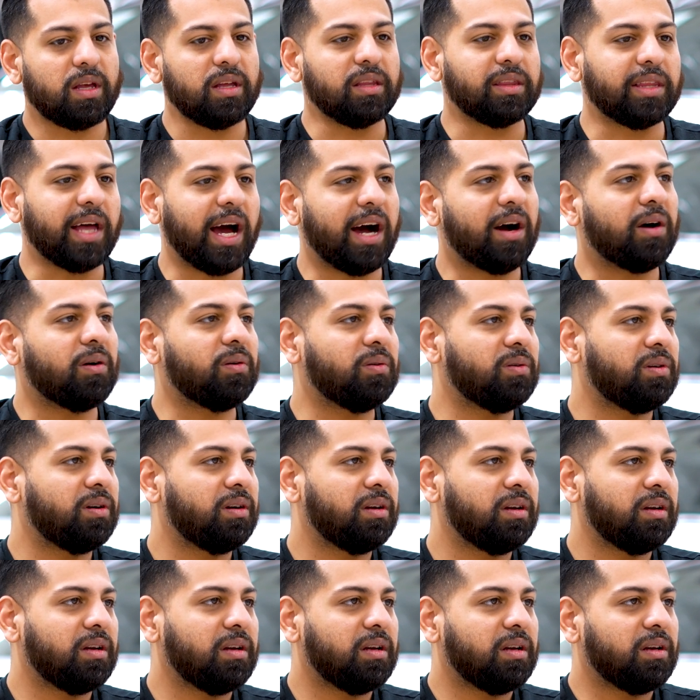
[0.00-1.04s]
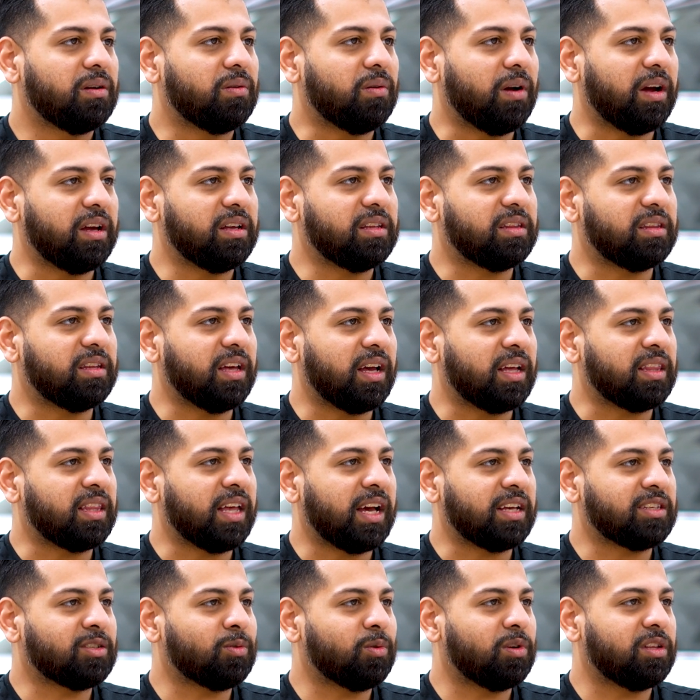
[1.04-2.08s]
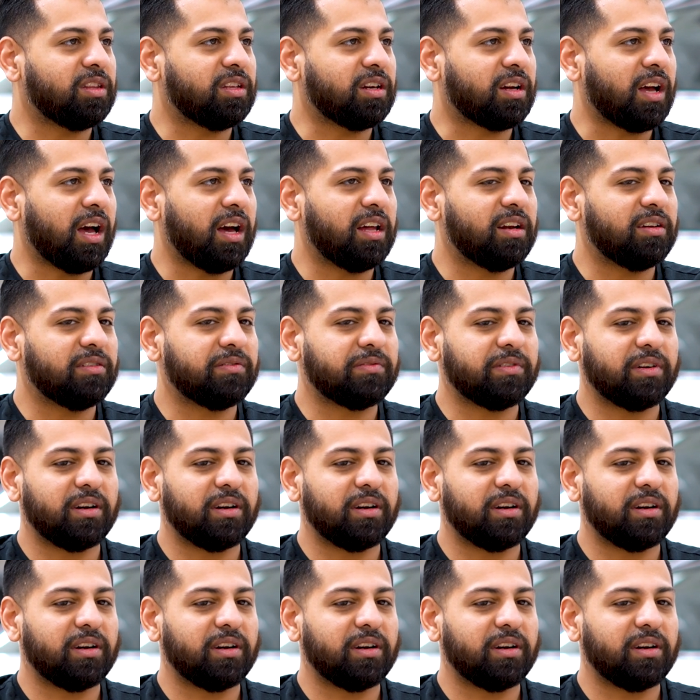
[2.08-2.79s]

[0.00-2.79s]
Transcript: Now, right, that's when the kind of